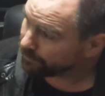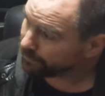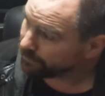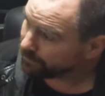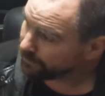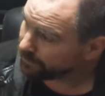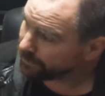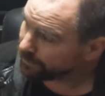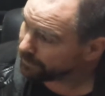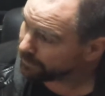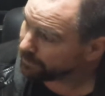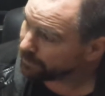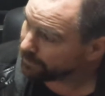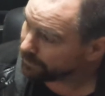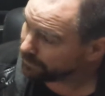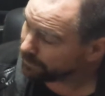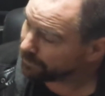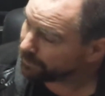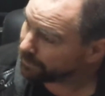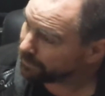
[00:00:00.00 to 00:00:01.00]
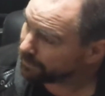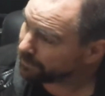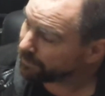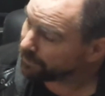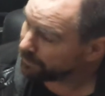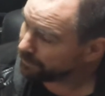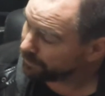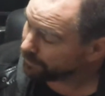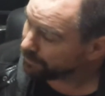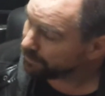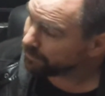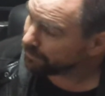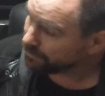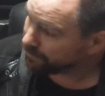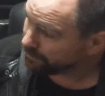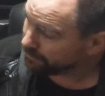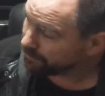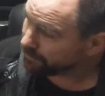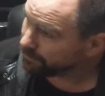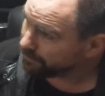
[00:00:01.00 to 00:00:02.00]

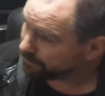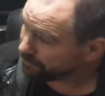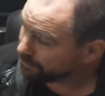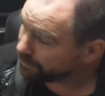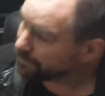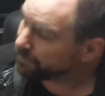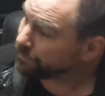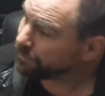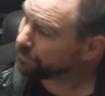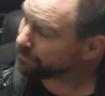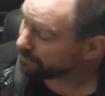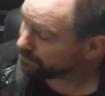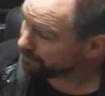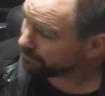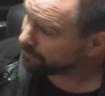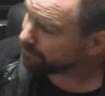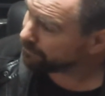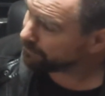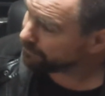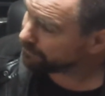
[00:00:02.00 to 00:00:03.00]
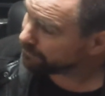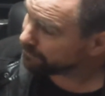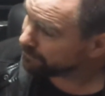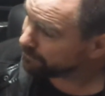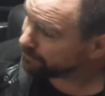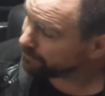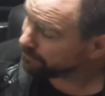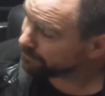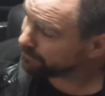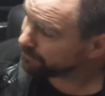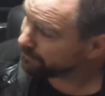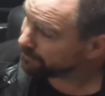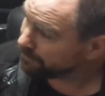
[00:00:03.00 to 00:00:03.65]
No words are spoken by the person on screen.